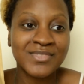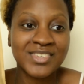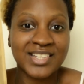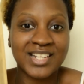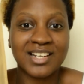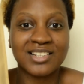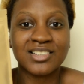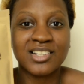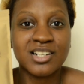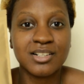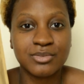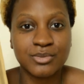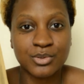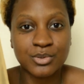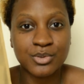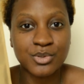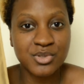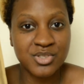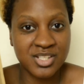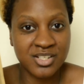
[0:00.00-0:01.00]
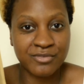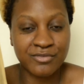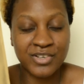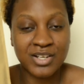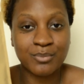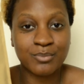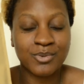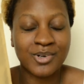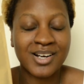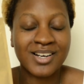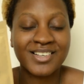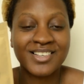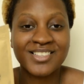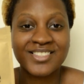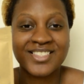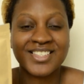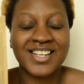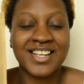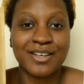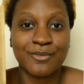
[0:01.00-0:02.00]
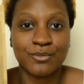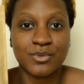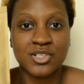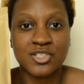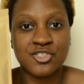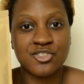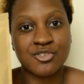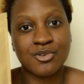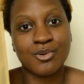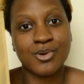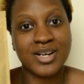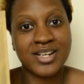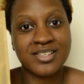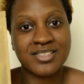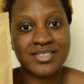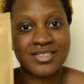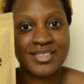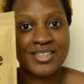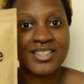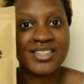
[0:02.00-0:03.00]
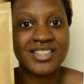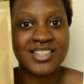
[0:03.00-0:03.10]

that love cruelty-free products can rejoice.